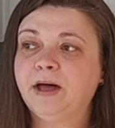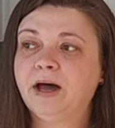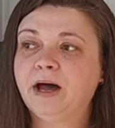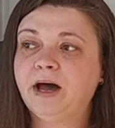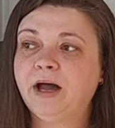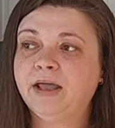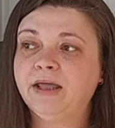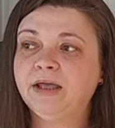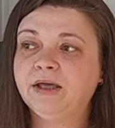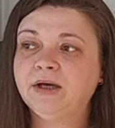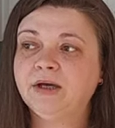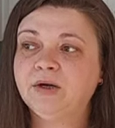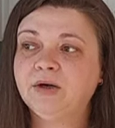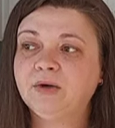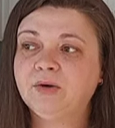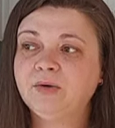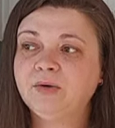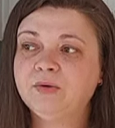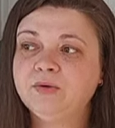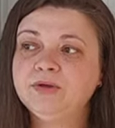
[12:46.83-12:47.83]
I
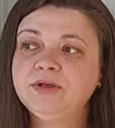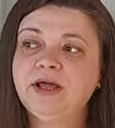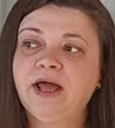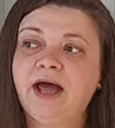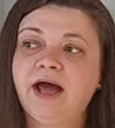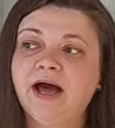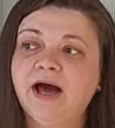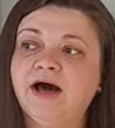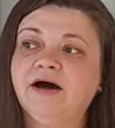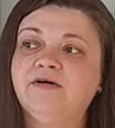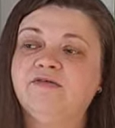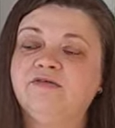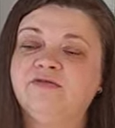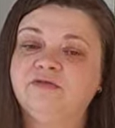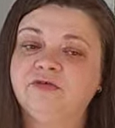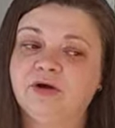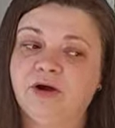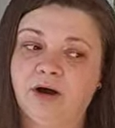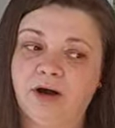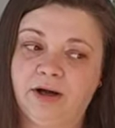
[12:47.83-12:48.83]
could have
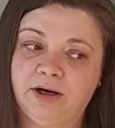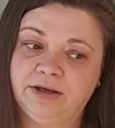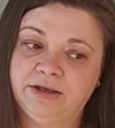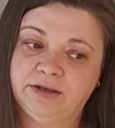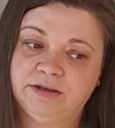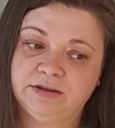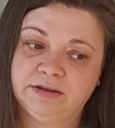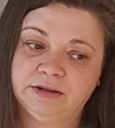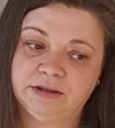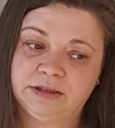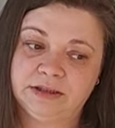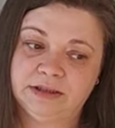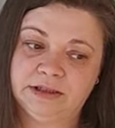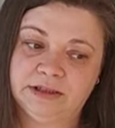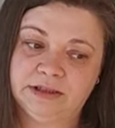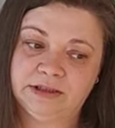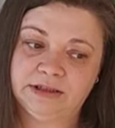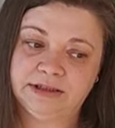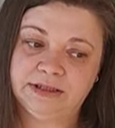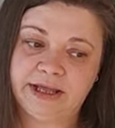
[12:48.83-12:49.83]
gone
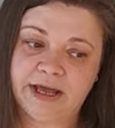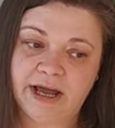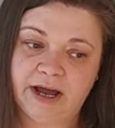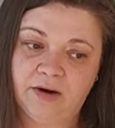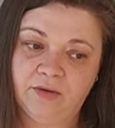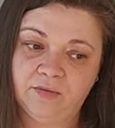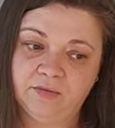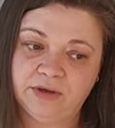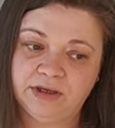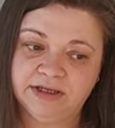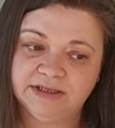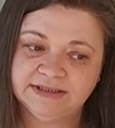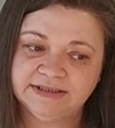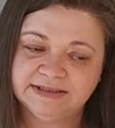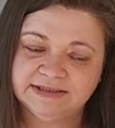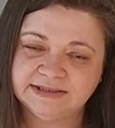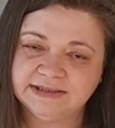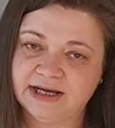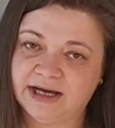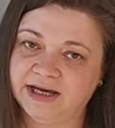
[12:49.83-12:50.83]
down a
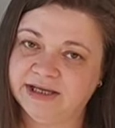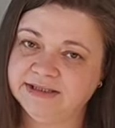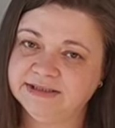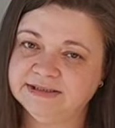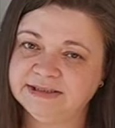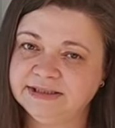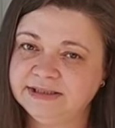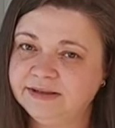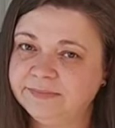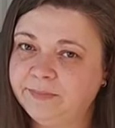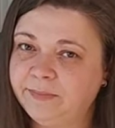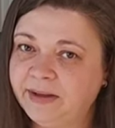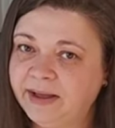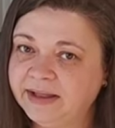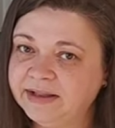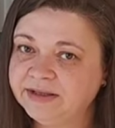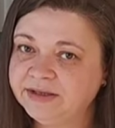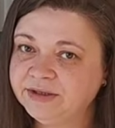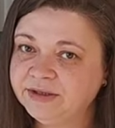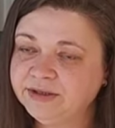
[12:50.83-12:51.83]
size in the
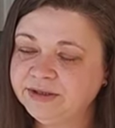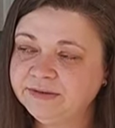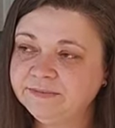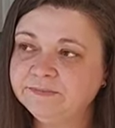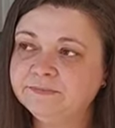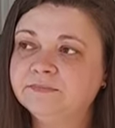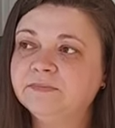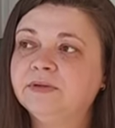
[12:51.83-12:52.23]
pattern,